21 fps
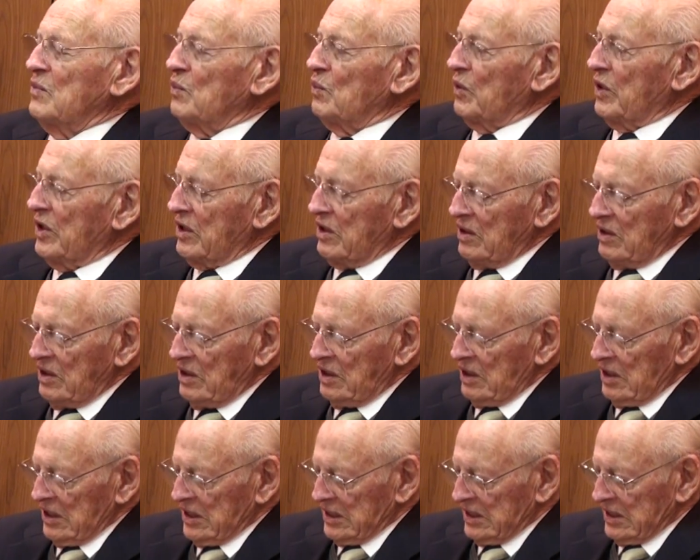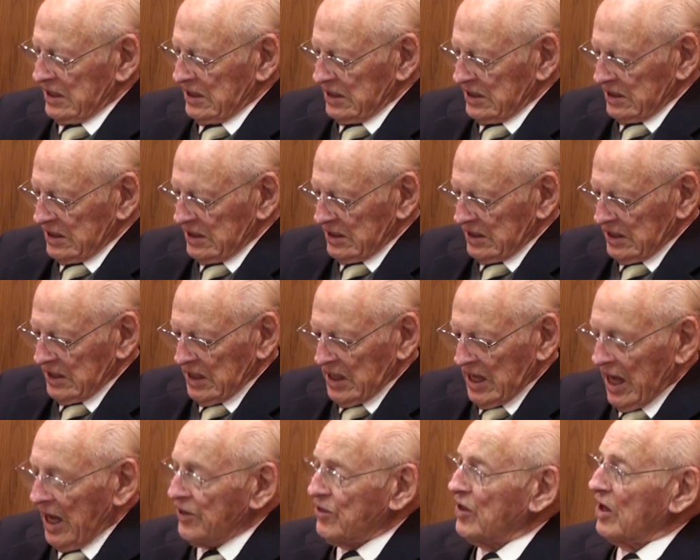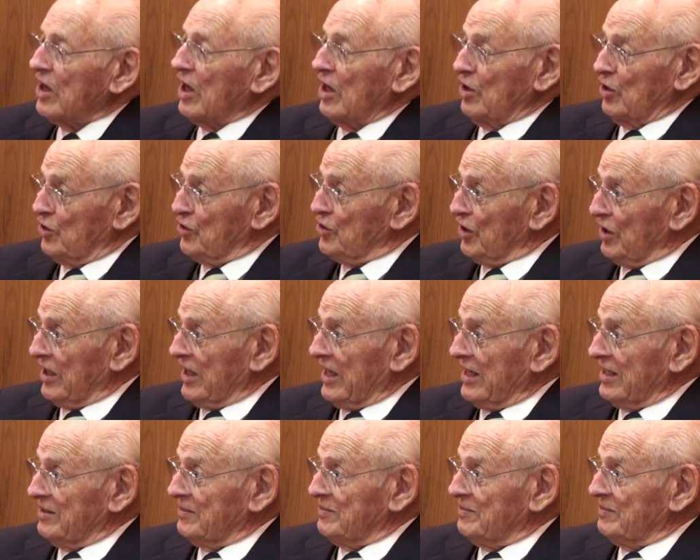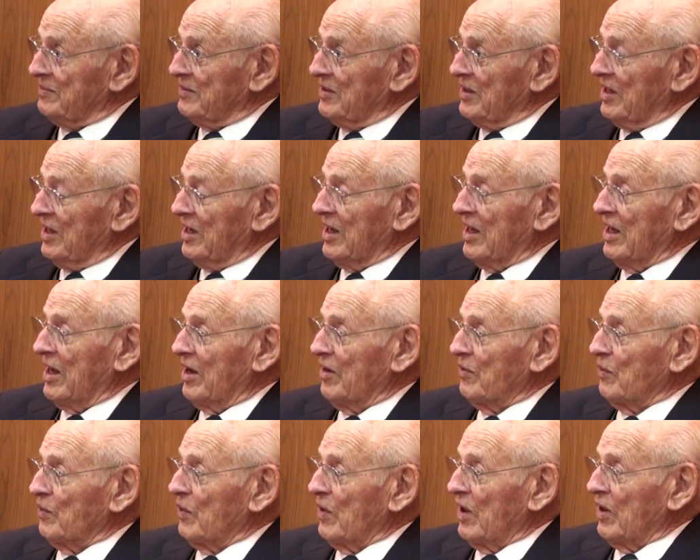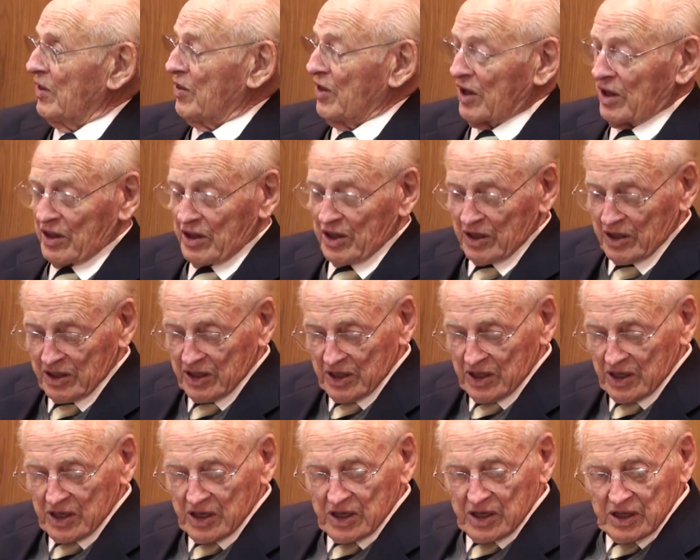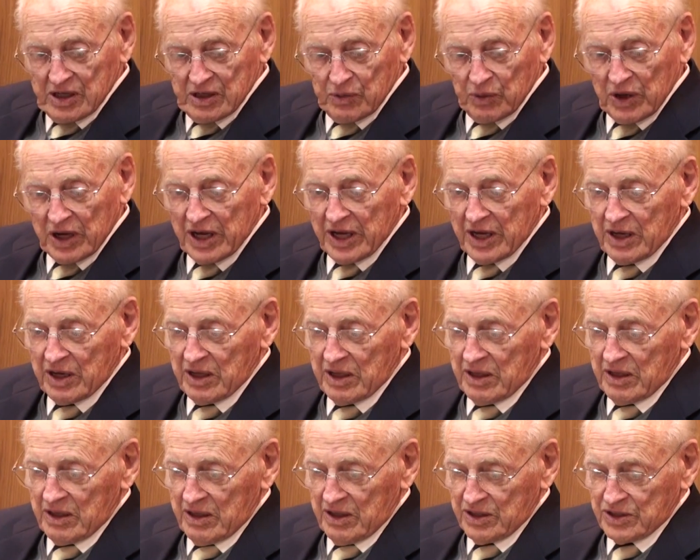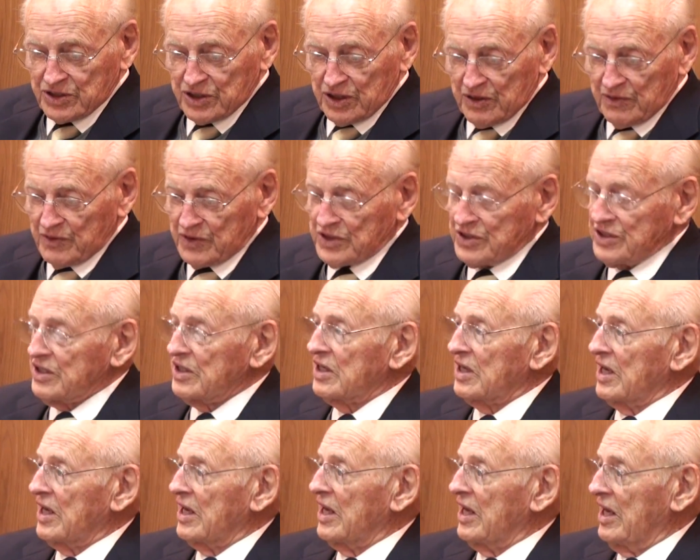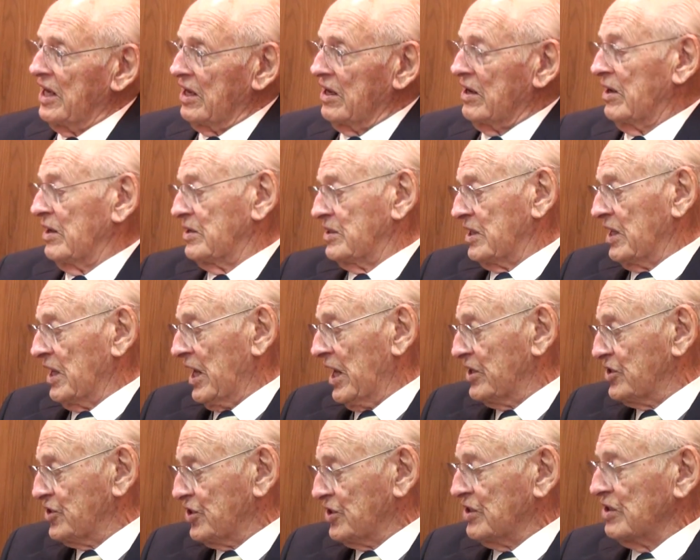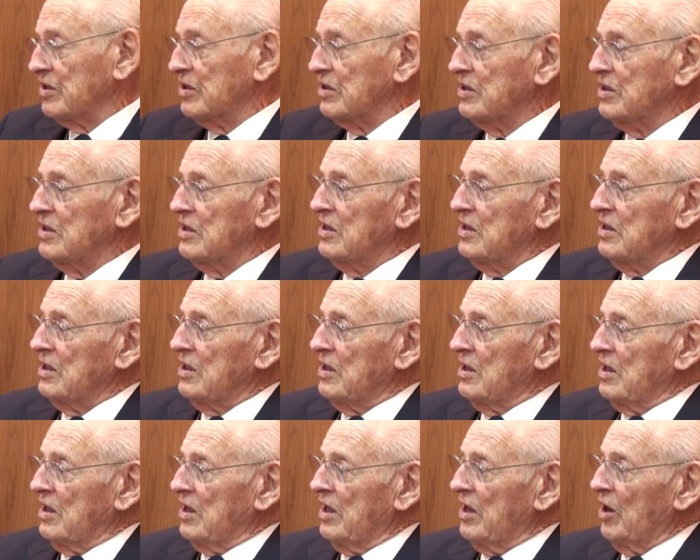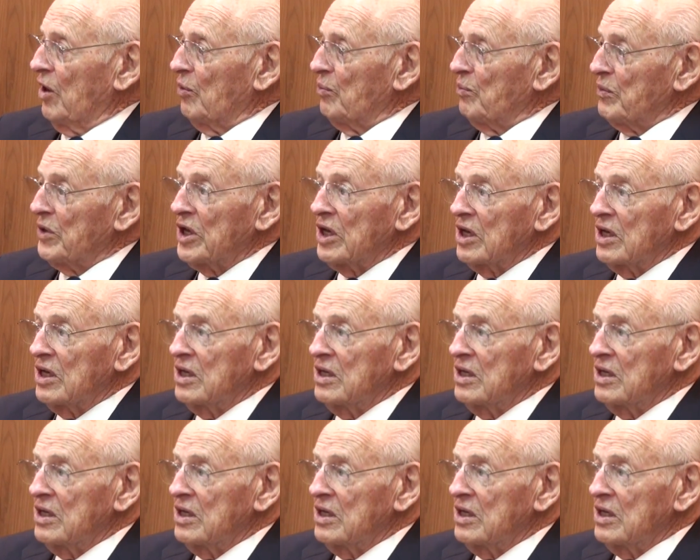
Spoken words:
Well, I think I learned a lot. I think that the service that I had as an adjutant helped me